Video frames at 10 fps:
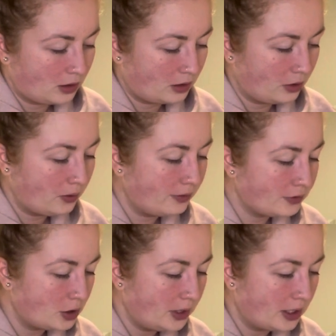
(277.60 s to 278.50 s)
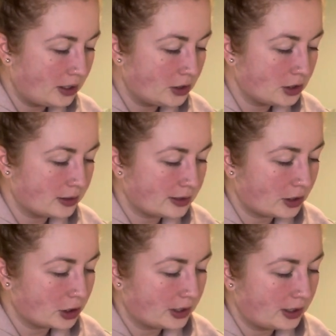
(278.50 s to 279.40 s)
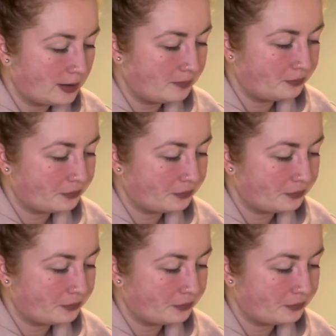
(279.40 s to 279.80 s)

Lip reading: You don't have too many initials, actually.